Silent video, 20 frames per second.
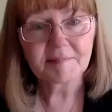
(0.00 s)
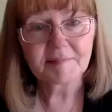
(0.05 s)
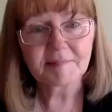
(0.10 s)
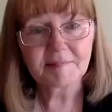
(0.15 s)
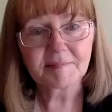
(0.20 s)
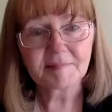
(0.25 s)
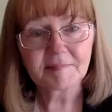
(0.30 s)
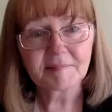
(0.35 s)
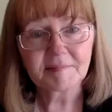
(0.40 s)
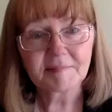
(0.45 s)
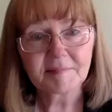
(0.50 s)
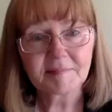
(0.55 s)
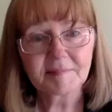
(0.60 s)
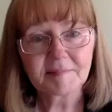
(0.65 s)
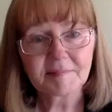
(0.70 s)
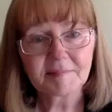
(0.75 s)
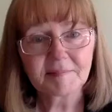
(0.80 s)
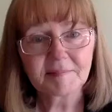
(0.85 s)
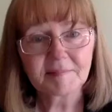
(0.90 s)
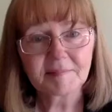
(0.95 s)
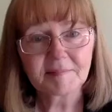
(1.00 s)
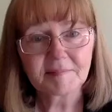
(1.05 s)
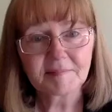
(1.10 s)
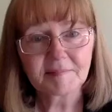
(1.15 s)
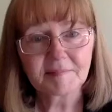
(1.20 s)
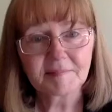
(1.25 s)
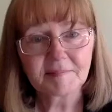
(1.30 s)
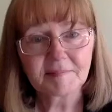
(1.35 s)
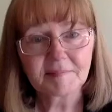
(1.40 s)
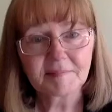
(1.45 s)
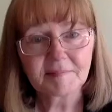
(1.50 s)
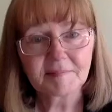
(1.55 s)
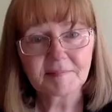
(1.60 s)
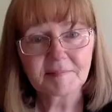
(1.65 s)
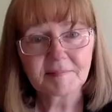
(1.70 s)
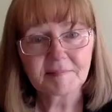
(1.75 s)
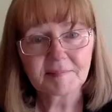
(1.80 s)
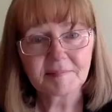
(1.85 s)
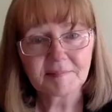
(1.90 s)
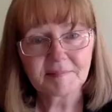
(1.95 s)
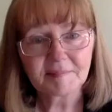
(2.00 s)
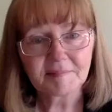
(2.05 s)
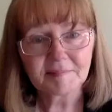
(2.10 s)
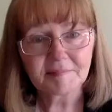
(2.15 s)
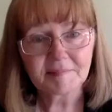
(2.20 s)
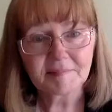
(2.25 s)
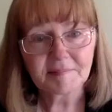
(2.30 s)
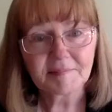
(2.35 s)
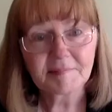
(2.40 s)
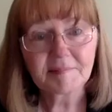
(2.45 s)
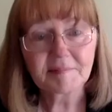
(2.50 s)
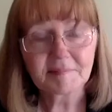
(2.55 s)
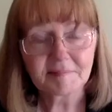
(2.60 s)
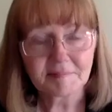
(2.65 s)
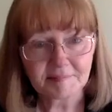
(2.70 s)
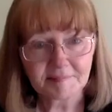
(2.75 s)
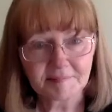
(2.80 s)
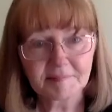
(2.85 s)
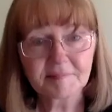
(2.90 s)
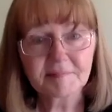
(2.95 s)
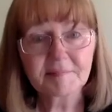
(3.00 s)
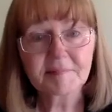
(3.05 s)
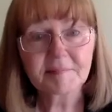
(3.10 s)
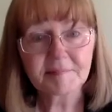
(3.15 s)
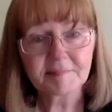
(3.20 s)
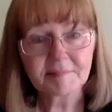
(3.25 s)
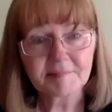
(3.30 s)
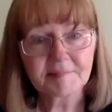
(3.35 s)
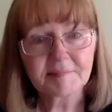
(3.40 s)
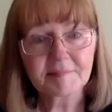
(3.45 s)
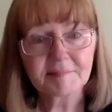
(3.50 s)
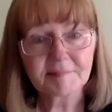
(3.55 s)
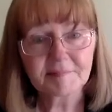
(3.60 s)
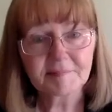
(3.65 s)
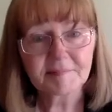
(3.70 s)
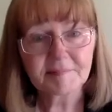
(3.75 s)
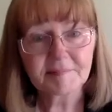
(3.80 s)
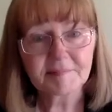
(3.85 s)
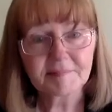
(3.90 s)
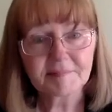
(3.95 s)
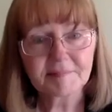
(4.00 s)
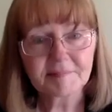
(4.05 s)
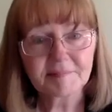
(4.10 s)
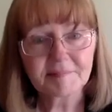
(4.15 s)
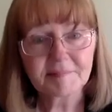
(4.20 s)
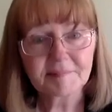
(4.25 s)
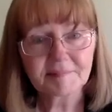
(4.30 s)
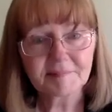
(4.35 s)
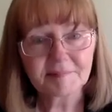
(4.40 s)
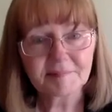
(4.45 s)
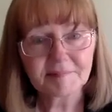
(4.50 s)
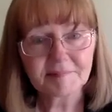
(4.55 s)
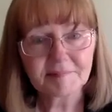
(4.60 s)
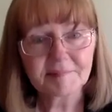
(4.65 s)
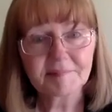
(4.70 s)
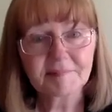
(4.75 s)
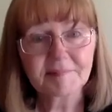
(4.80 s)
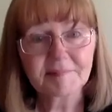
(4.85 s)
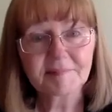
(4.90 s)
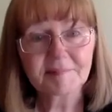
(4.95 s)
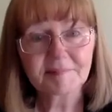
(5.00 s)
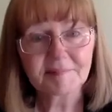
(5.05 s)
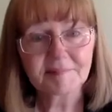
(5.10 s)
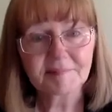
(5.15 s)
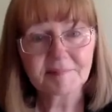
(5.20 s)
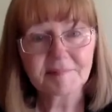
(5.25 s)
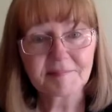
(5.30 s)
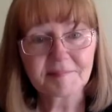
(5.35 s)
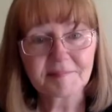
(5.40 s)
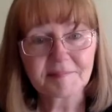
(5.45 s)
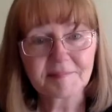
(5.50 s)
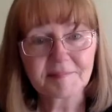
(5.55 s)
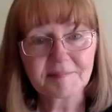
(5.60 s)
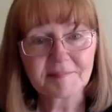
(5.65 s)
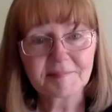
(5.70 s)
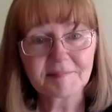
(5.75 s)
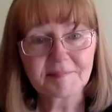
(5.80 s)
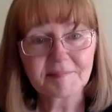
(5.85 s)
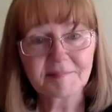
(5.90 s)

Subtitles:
This person isn't speaking.